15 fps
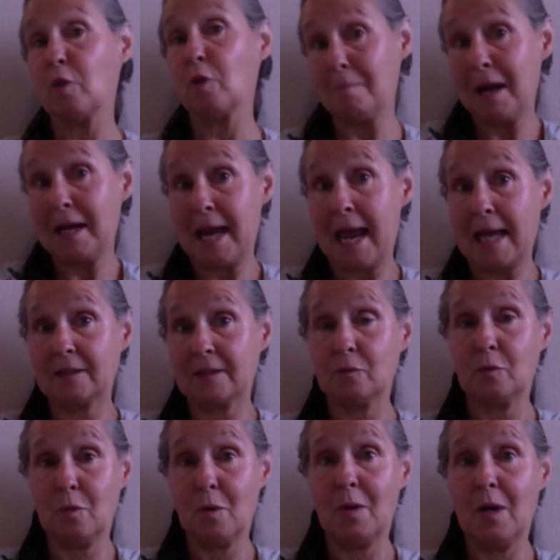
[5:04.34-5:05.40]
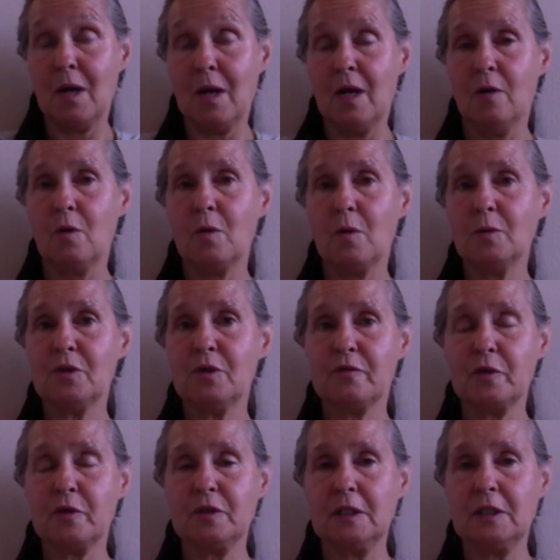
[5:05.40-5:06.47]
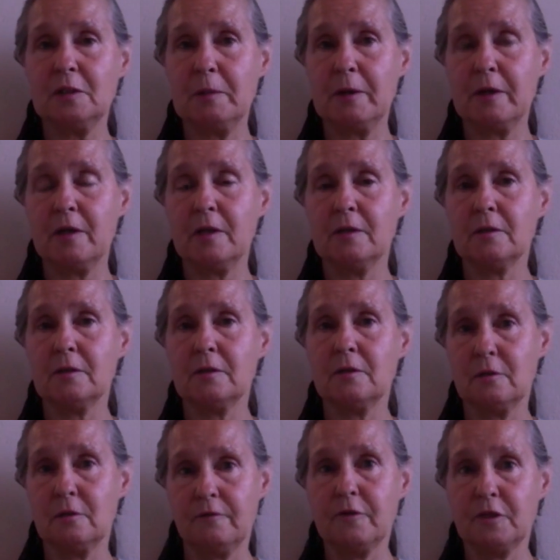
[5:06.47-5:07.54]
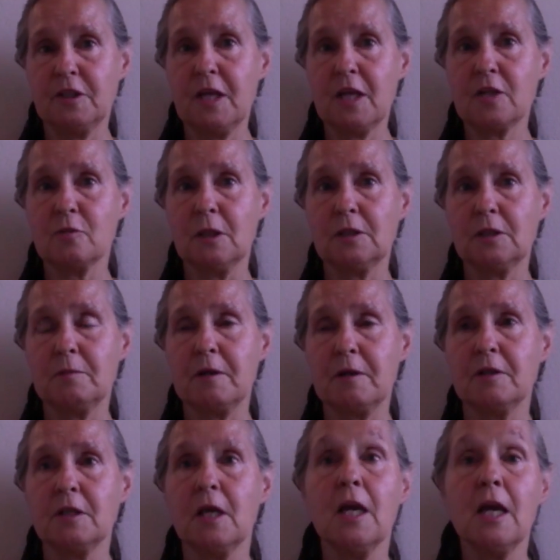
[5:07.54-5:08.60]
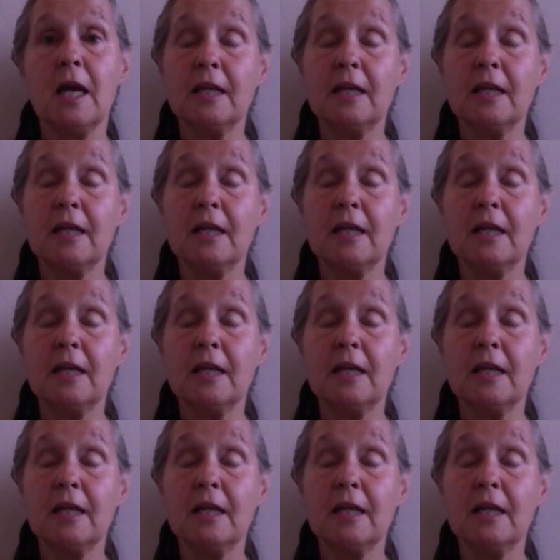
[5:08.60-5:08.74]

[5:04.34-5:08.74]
I might ask, well, what was your first experience, your first sexual experience?